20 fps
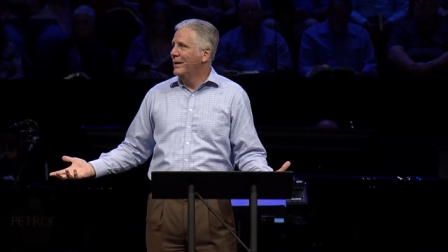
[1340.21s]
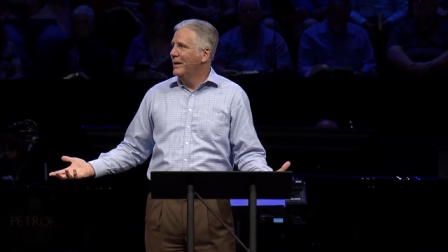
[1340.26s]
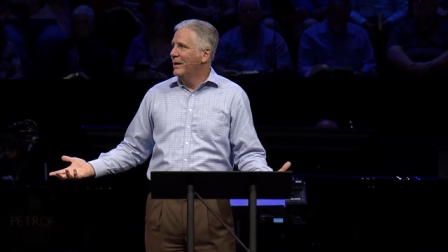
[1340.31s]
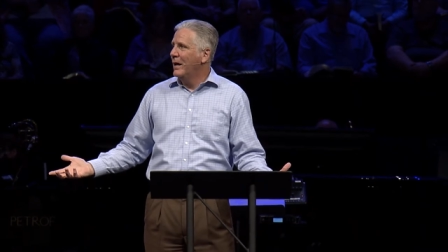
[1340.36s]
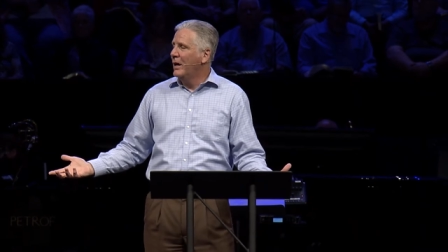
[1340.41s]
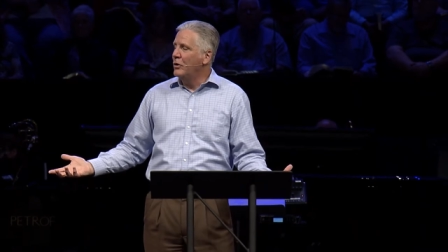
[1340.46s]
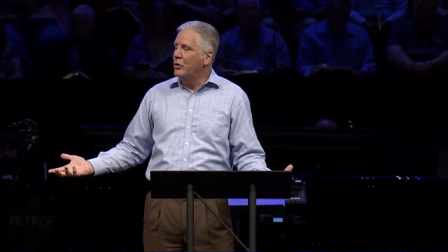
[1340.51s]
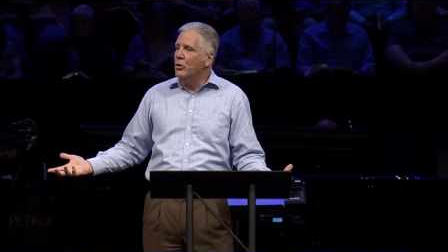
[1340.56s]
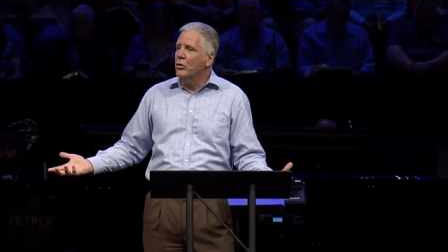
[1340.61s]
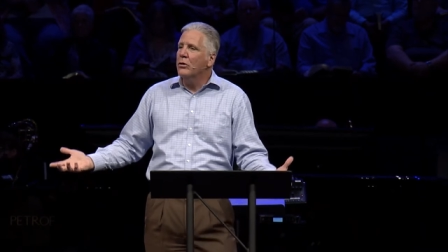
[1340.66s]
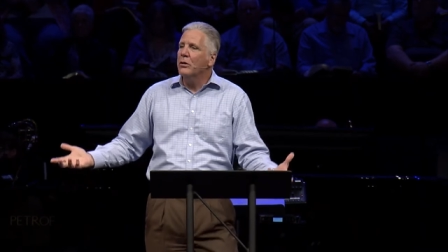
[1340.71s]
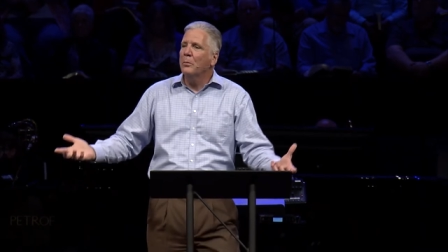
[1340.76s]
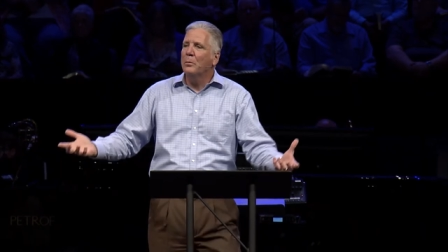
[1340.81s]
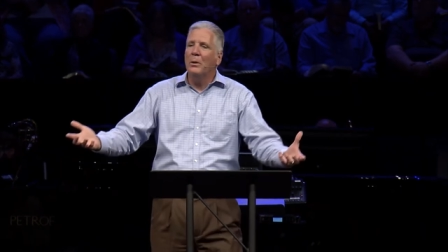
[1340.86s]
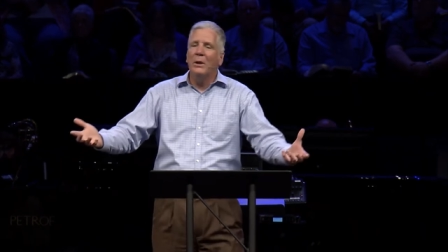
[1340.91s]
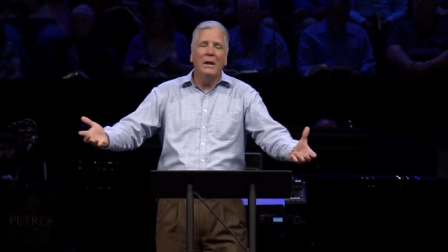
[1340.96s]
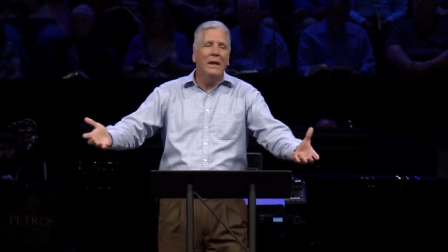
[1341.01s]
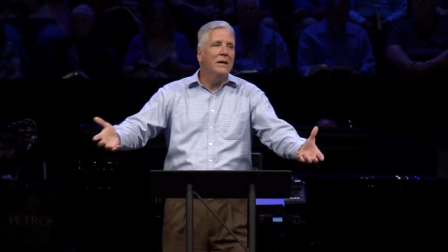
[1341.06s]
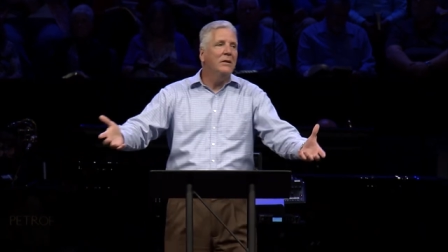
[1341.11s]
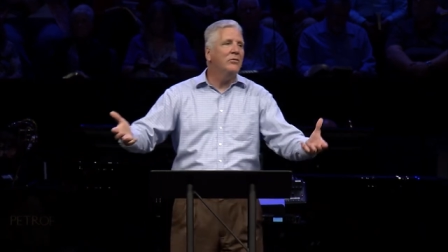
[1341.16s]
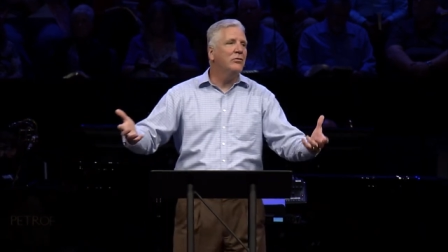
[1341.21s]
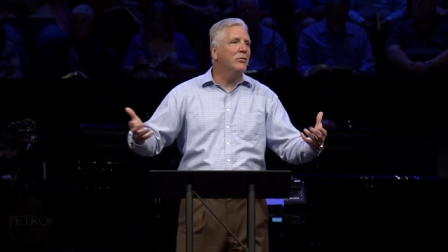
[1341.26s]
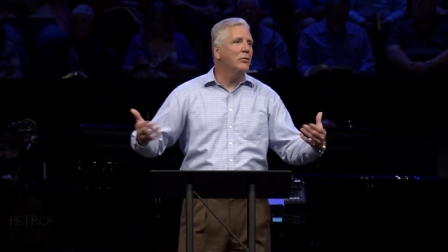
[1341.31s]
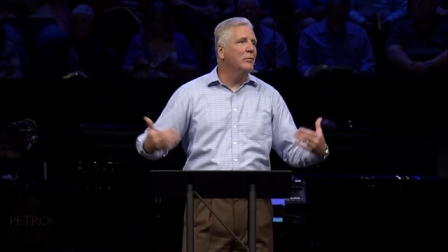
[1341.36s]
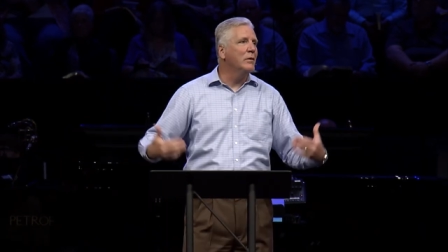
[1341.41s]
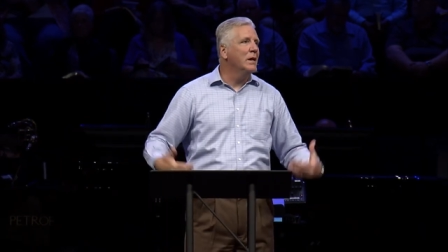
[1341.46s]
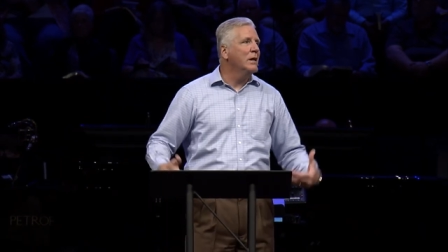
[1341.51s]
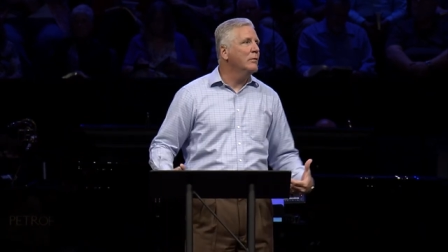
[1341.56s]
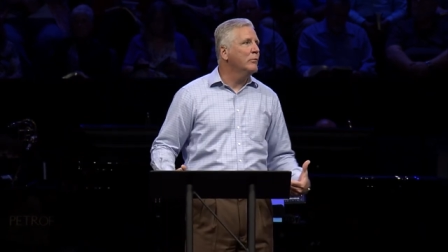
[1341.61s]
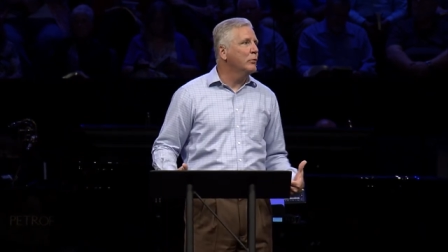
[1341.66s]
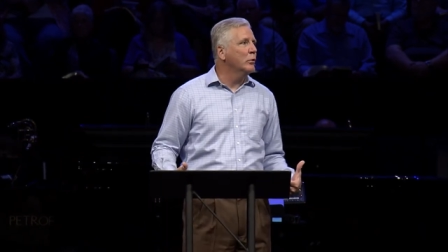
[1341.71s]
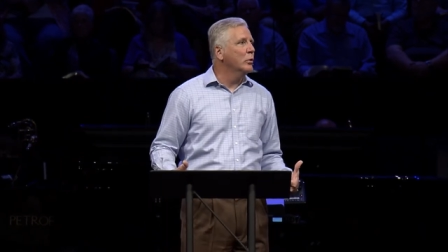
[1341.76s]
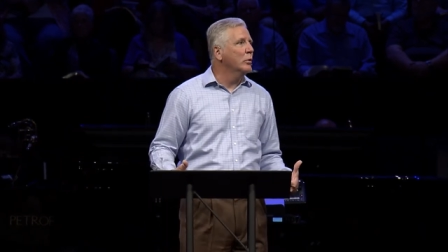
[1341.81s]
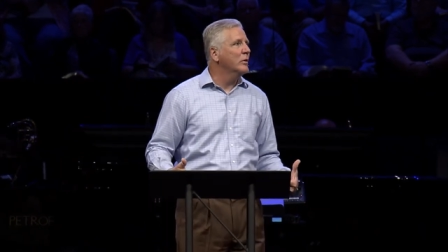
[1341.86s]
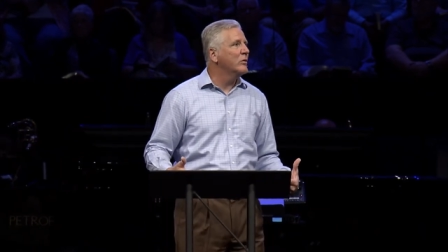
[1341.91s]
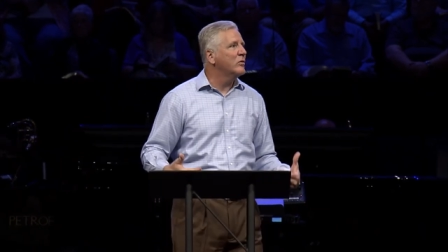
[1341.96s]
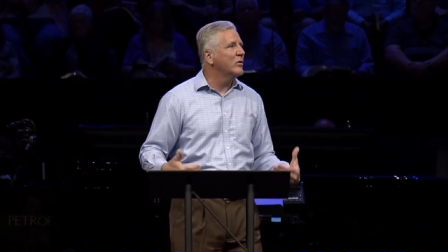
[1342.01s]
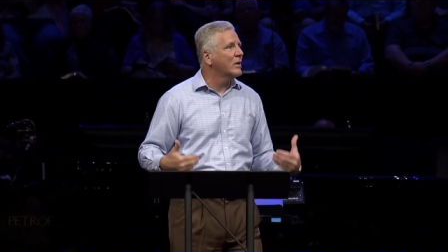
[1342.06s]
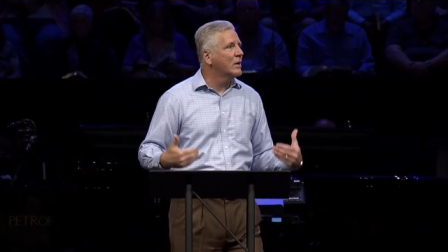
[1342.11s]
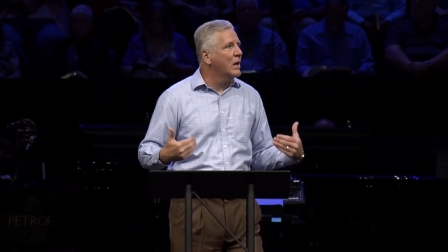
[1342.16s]
and you're in a place of
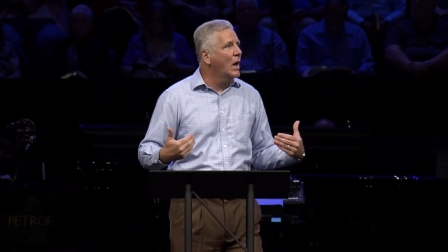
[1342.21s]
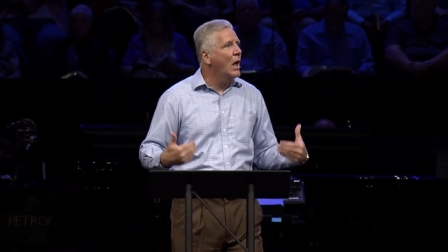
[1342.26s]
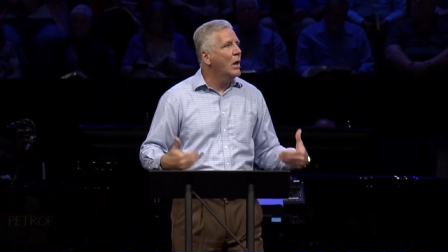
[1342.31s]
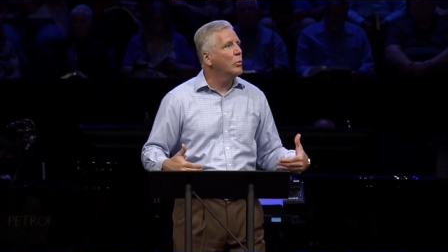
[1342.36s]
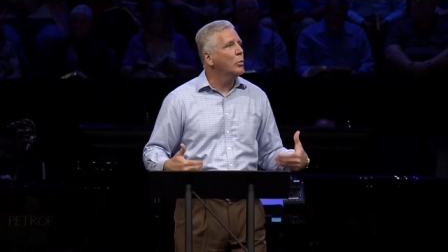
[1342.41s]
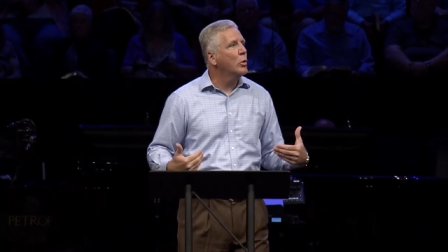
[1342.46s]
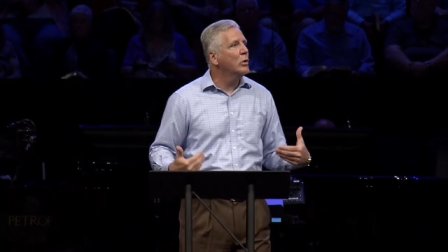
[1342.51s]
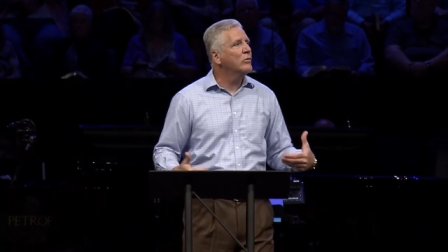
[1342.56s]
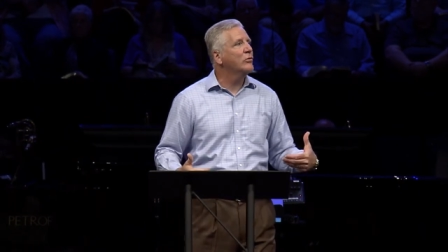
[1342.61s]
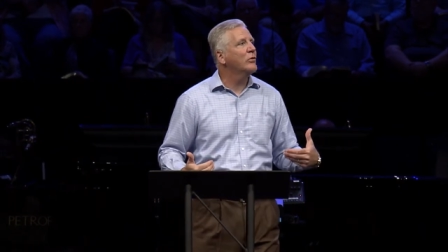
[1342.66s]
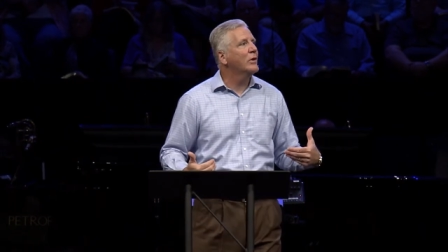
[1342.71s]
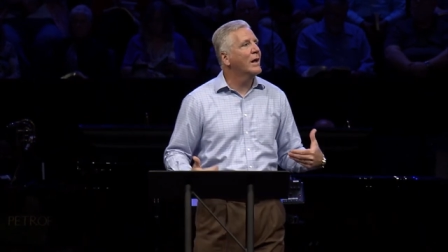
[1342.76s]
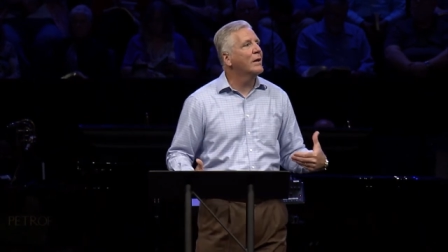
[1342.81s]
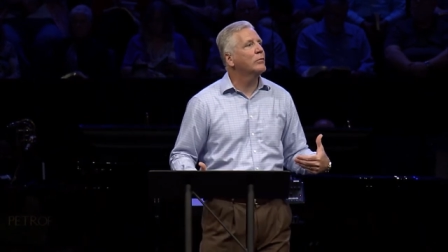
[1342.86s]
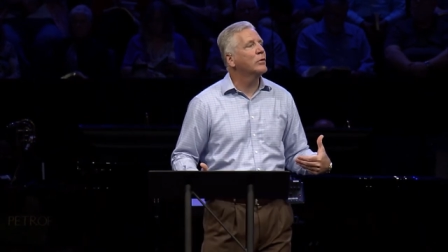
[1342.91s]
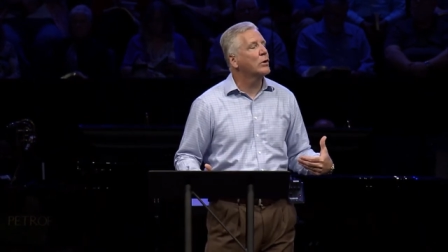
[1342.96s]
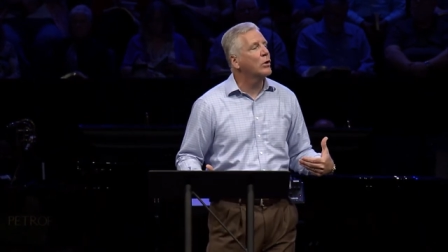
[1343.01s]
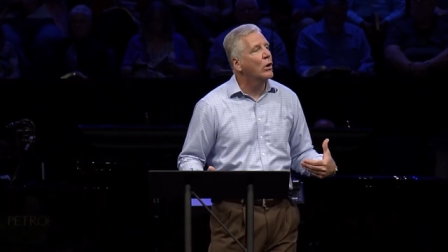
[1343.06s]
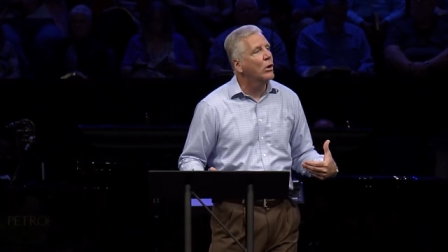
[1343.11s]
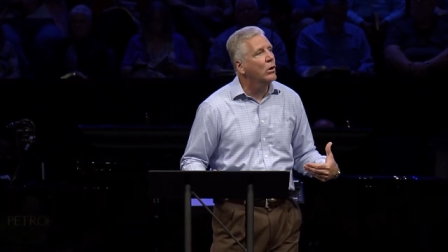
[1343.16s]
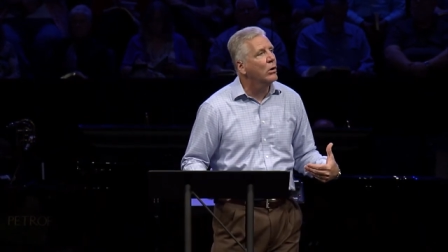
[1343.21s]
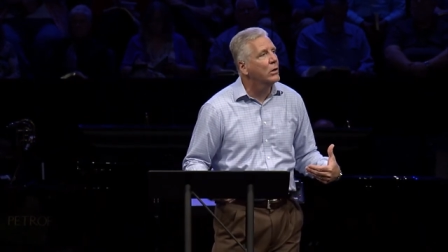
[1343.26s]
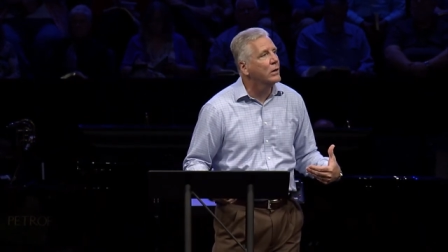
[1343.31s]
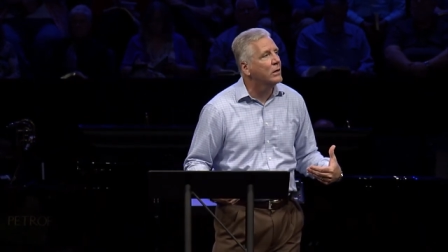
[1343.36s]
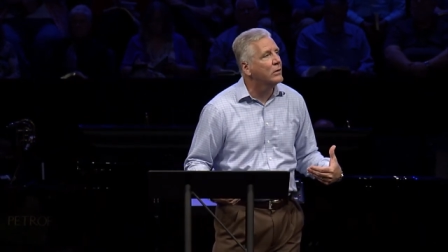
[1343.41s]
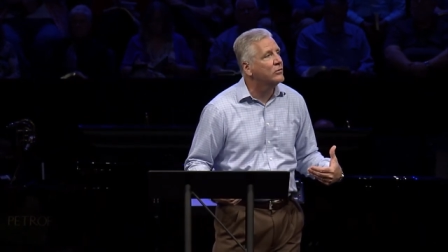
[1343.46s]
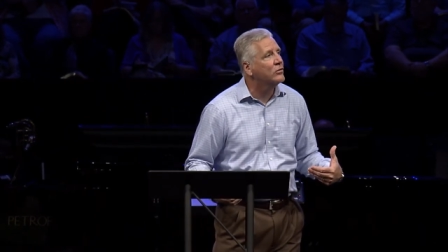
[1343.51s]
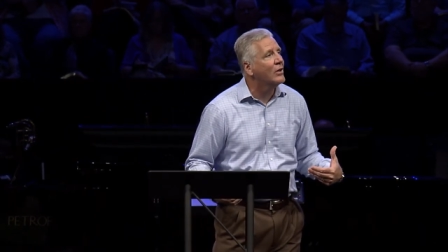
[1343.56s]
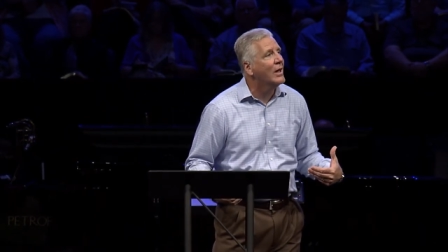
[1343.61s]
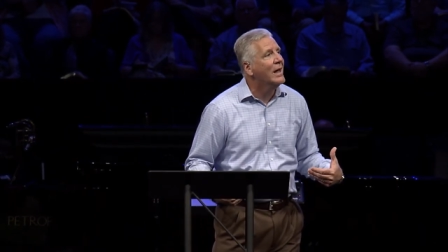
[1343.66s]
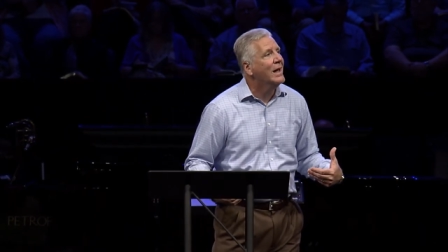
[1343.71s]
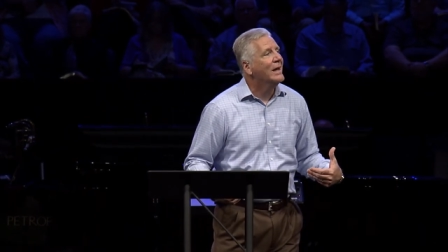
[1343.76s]
influence, that God wants you to have the courage